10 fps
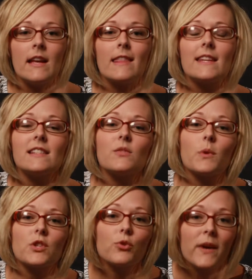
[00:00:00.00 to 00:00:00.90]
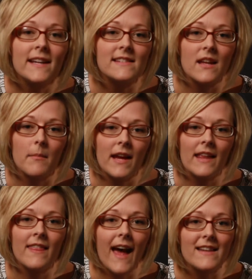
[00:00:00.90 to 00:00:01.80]
This is what trains them
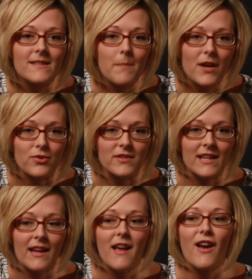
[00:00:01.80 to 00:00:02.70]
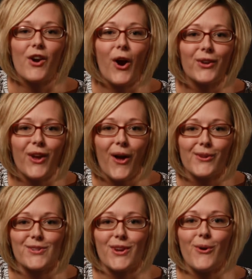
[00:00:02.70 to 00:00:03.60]
in that specialty:
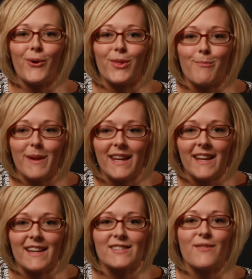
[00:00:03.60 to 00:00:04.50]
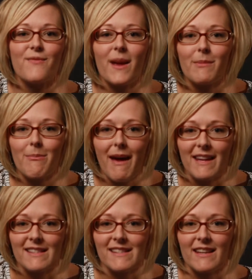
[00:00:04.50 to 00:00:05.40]
cardiology, orthopedics, family
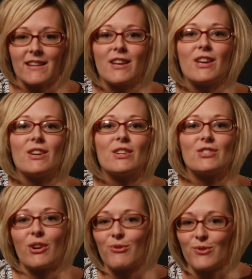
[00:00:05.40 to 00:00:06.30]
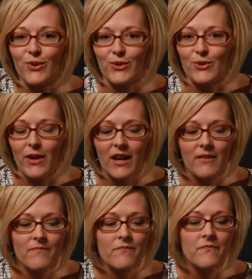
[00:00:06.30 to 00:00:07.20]
medicine, general surgery.
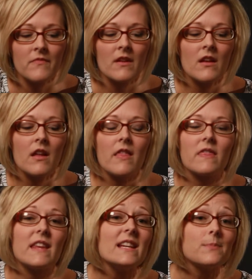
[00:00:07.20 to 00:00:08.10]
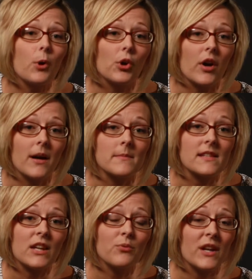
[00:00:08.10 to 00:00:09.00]
These programs
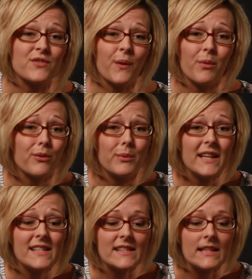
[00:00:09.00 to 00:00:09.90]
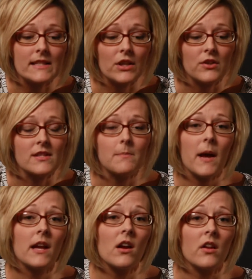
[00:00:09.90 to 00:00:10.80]
can range from 3 to 6 years
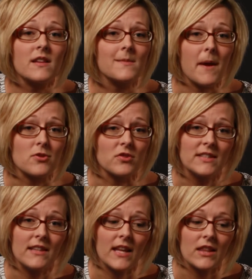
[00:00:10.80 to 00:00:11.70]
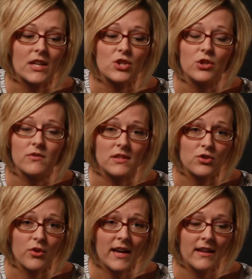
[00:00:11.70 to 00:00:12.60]
depending on the specialty that they choose to
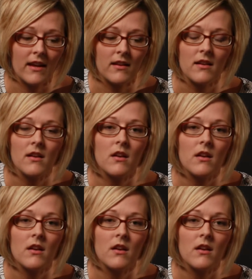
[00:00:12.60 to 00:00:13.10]
train in.